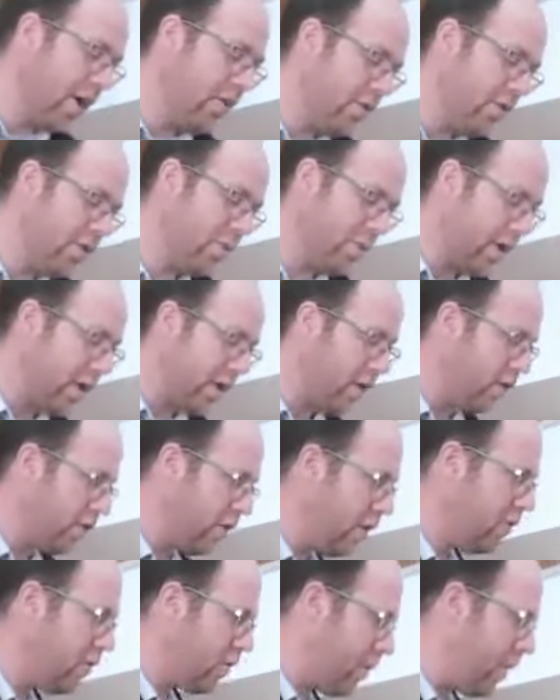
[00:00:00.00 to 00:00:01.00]
Generally
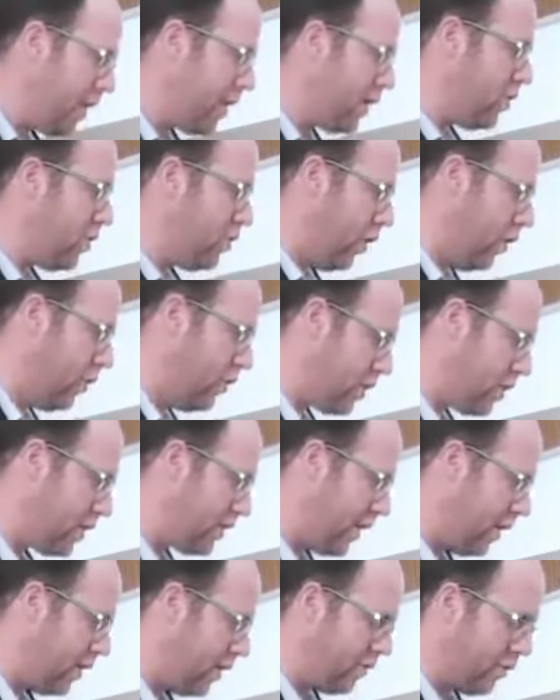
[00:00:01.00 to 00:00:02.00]
speaking, you know, you
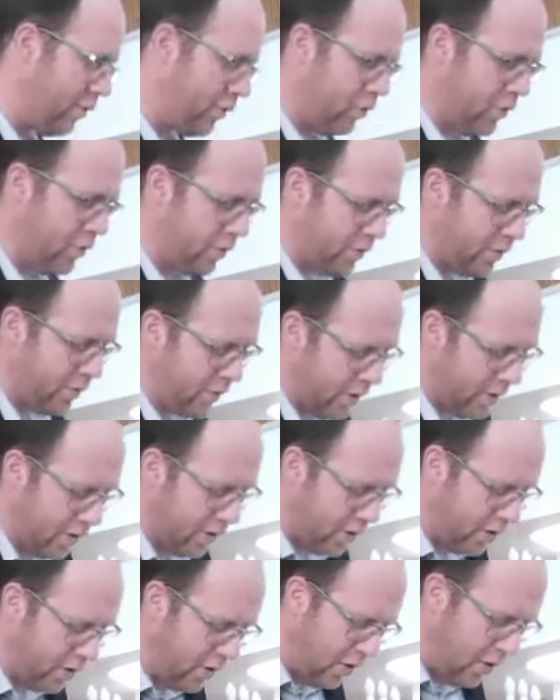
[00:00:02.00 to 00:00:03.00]
can tell if the food is
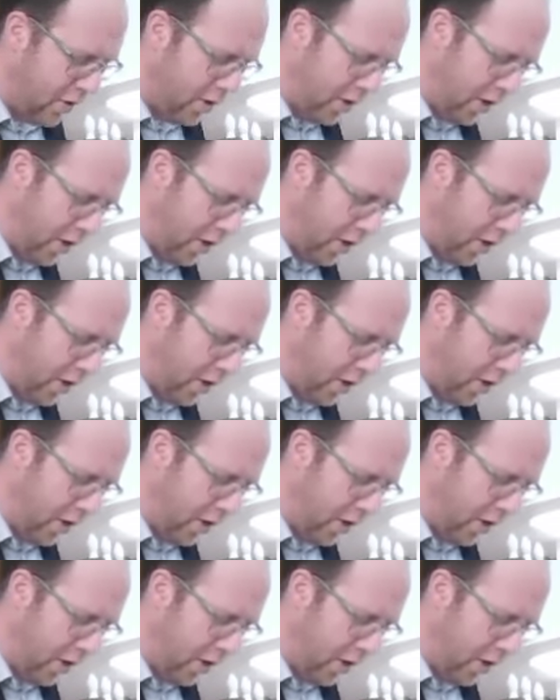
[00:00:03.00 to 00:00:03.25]
cooked.